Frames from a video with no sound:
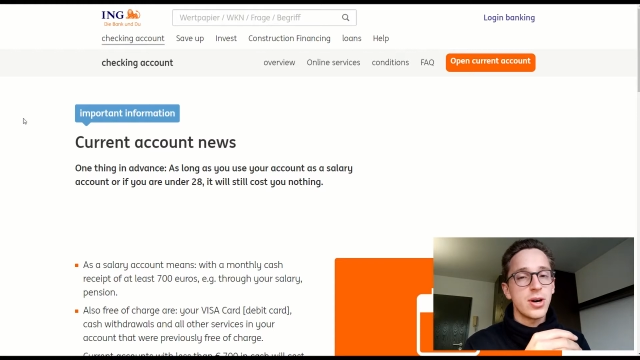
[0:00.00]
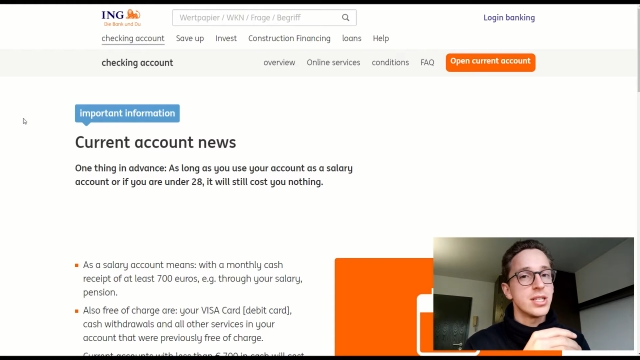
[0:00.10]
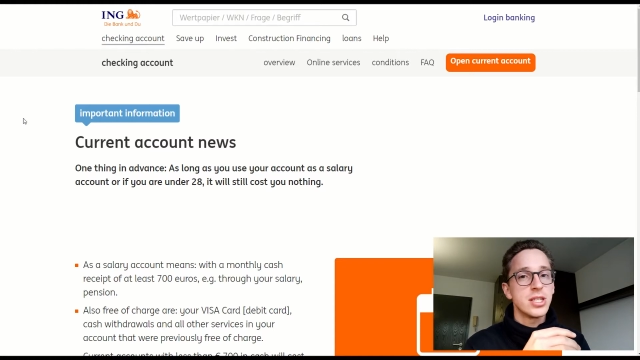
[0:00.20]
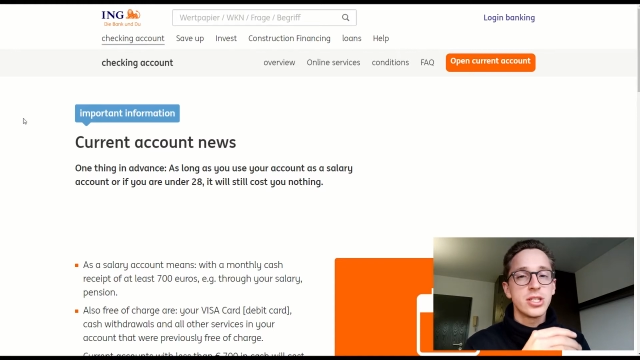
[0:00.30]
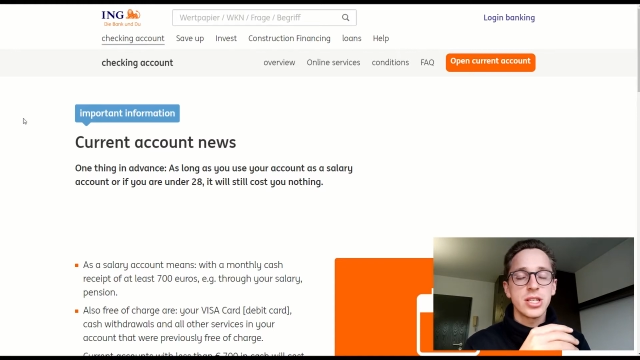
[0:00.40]
I
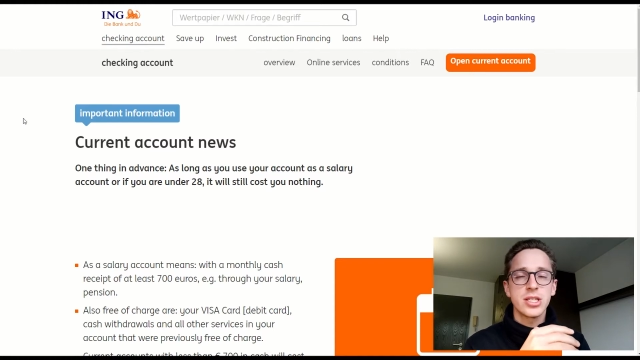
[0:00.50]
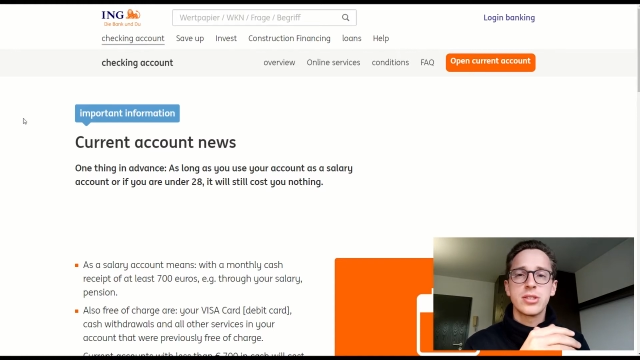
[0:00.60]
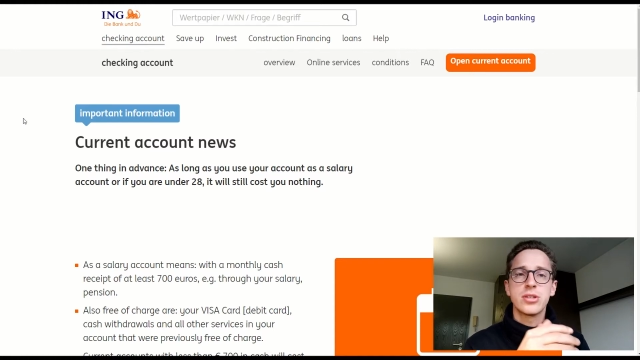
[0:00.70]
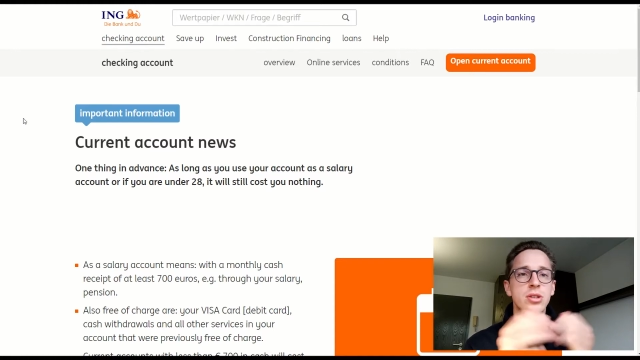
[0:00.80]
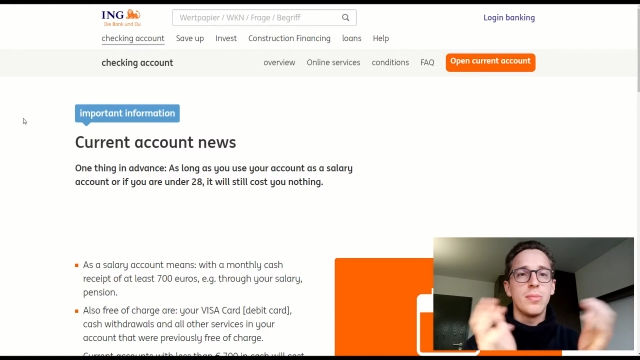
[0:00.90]
did
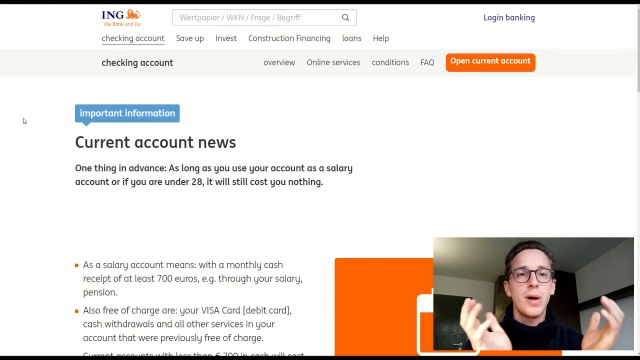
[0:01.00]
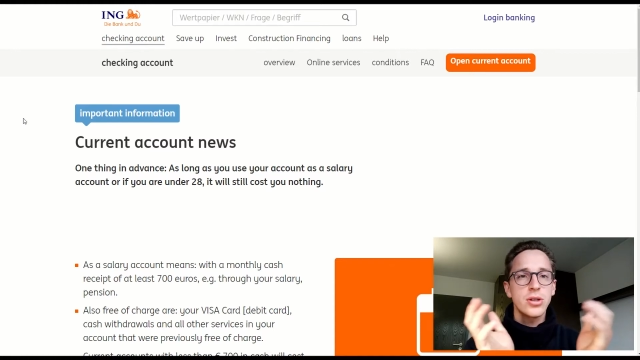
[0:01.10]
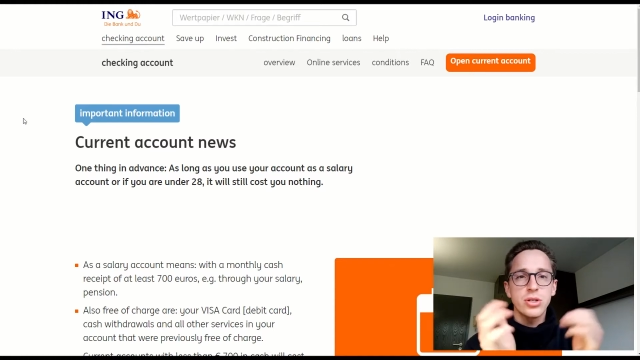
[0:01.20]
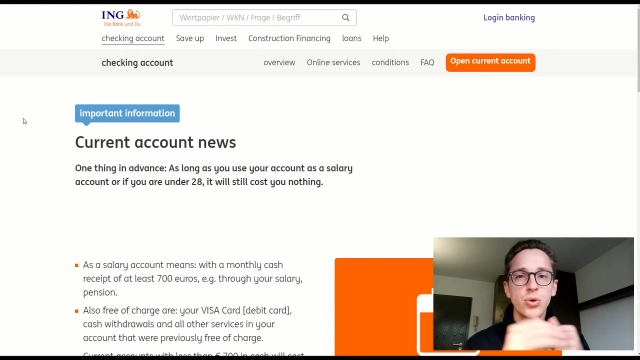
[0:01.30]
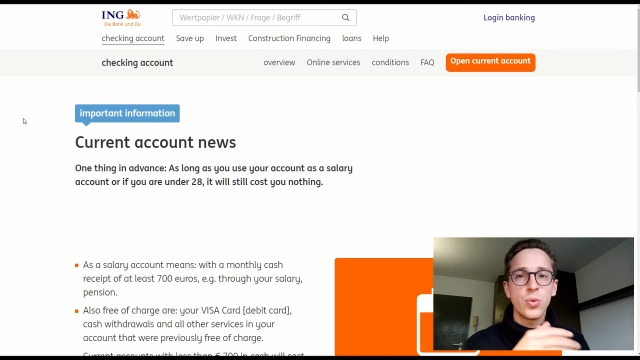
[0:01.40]
just
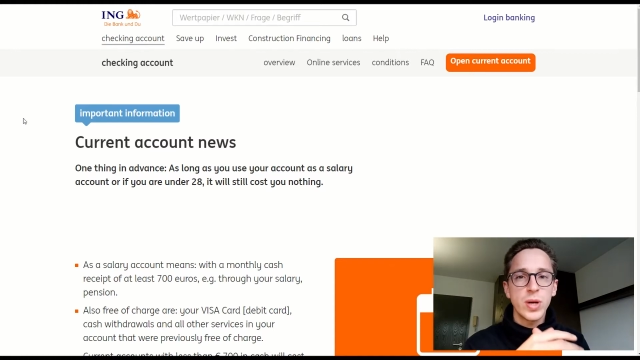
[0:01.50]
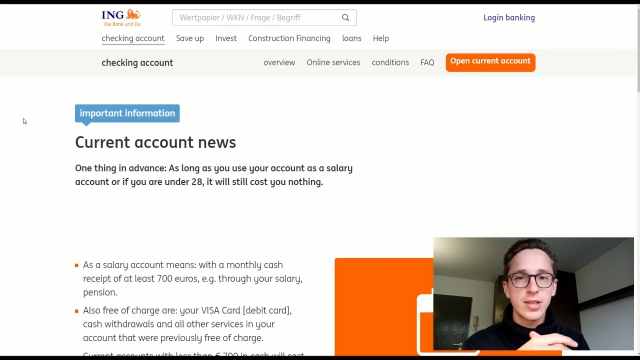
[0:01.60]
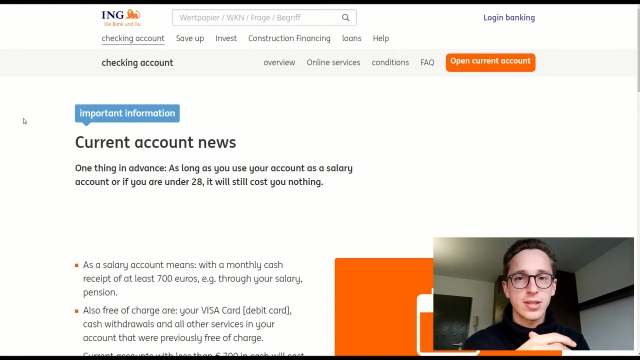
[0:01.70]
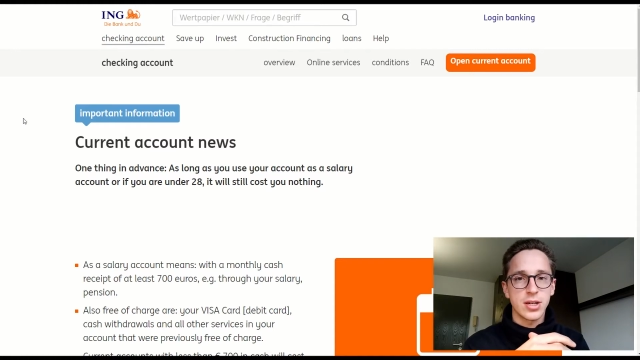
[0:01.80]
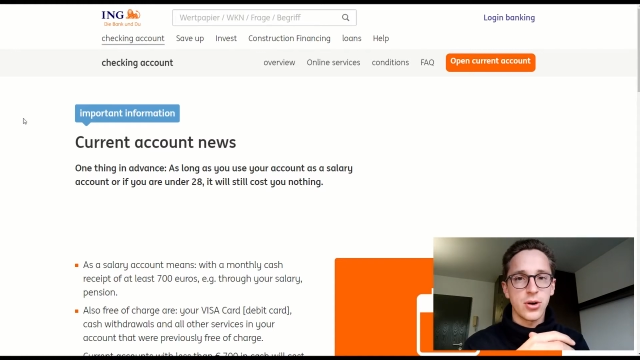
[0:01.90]
about 2
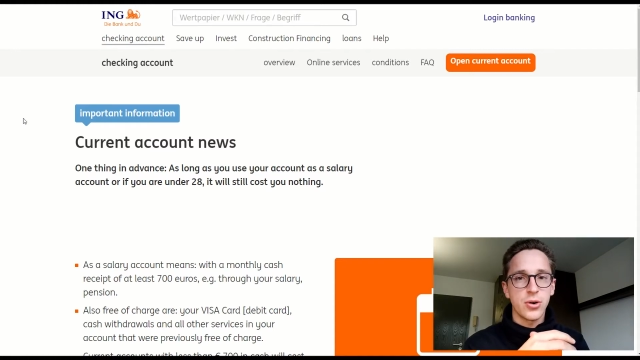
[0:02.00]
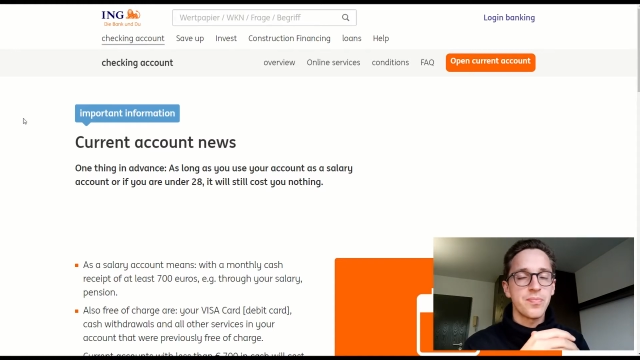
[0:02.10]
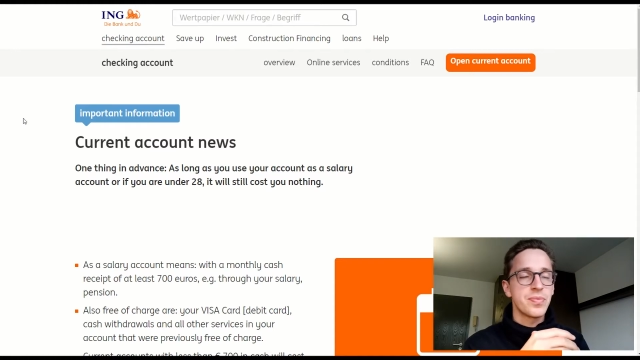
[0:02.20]
weeks ago.